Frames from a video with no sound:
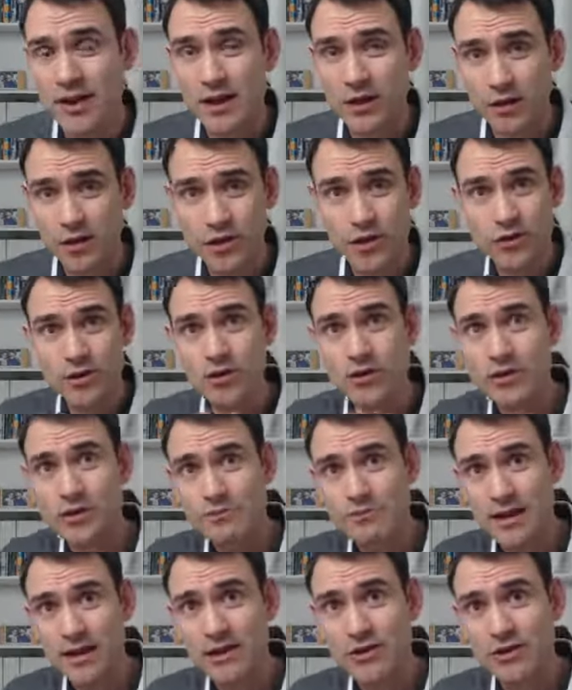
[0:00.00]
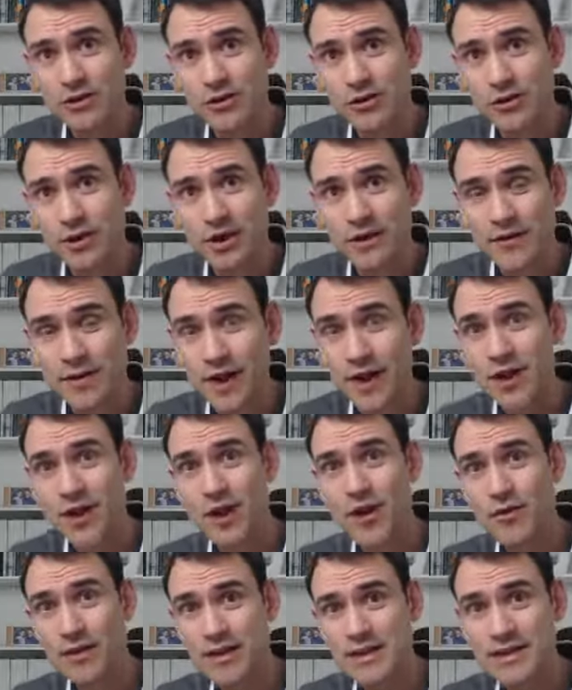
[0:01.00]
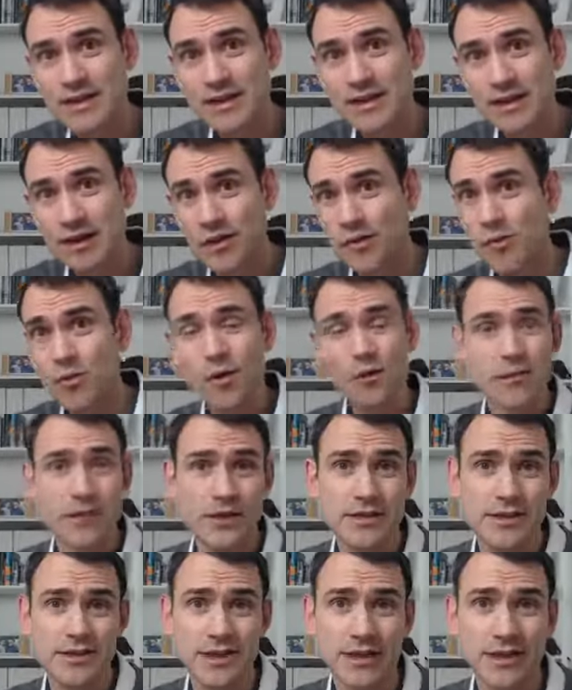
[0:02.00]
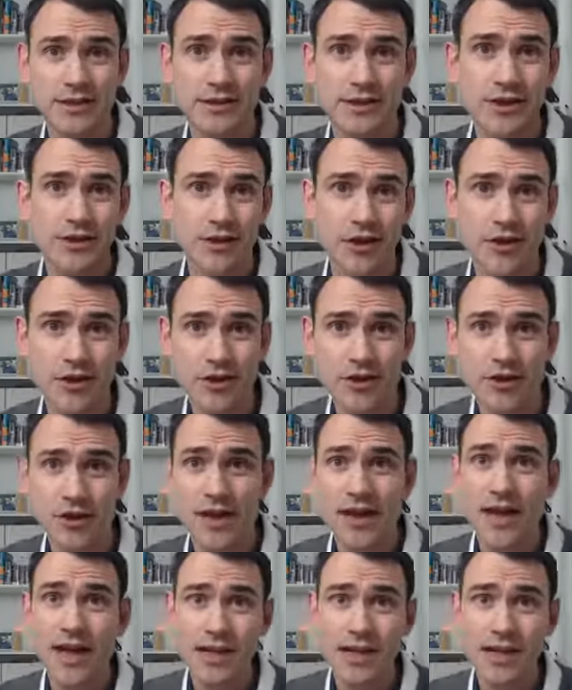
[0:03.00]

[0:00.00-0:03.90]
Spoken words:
or you can just make sure they can only see one person's calendar and not another.